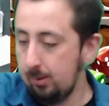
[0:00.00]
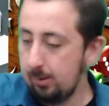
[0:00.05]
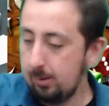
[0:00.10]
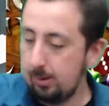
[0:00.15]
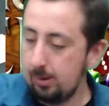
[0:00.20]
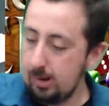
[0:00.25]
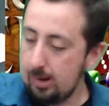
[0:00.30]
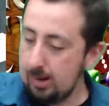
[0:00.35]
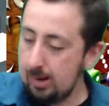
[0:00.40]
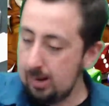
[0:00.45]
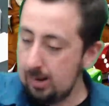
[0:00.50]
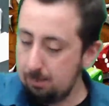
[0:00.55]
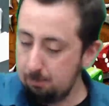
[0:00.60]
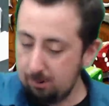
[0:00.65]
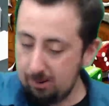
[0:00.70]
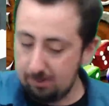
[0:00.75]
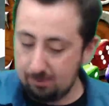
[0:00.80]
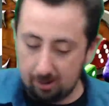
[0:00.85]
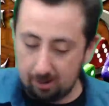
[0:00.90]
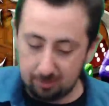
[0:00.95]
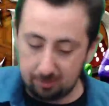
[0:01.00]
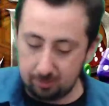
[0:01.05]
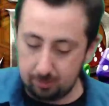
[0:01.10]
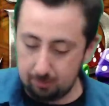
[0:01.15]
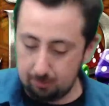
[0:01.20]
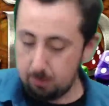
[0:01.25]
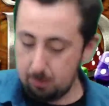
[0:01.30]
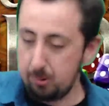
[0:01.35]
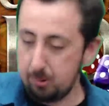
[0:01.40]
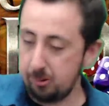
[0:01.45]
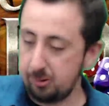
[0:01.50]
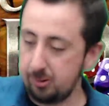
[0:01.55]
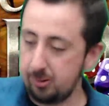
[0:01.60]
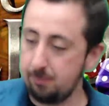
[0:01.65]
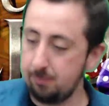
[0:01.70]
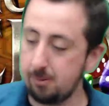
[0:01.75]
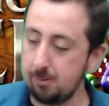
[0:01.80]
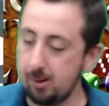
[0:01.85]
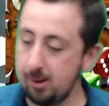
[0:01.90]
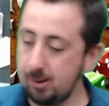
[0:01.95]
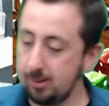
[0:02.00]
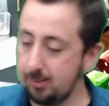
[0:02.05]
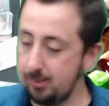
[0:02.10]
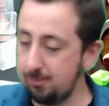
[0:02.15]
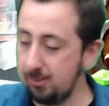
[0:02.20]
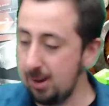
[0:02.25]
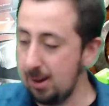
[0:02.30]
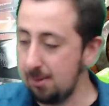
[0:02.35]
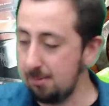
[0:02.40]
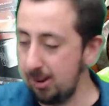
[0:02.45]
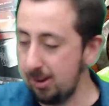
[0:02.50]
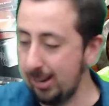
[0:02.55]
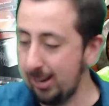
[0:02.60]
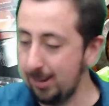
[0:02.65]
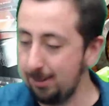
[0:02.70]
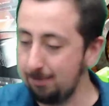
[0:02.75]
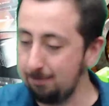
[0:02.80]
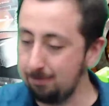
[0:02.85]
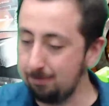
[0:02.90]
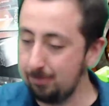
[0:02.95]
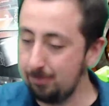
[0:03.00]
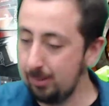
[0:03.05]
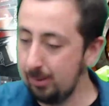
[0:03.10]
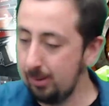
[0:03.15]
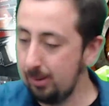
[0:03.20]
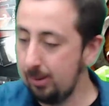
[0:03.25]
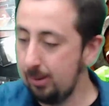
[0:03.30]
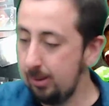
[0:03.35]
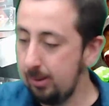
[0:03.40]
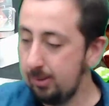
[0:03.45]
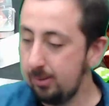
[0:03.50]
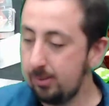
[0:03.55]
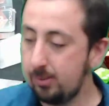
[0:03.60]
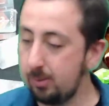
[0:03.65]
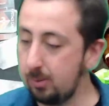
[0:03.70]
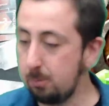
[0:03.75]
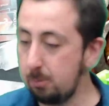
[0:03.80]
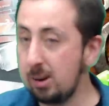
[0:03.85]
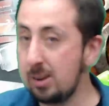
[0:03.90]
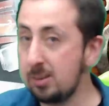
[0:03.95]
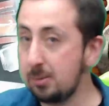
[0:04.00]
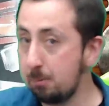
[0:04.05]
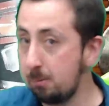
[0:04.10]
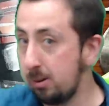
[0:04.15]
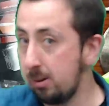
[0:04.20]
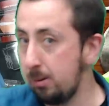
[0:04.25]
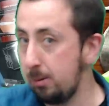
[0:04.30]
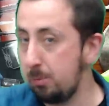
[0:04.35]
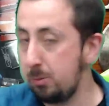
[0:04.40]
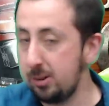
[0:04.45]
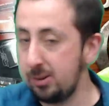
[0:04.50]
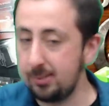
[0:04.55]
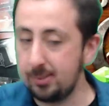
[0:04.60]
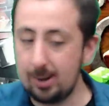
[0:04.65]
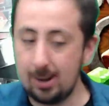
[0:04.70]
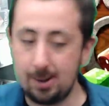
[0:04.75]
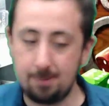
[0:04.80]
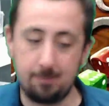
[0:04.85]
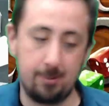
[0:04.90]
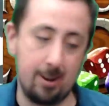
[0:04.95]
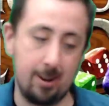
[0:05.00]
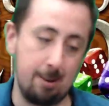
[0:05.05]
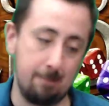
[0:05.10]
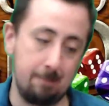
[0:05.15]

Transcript: and we've got a super potion for us if we ever need it. So the rest we're going to put aside for now.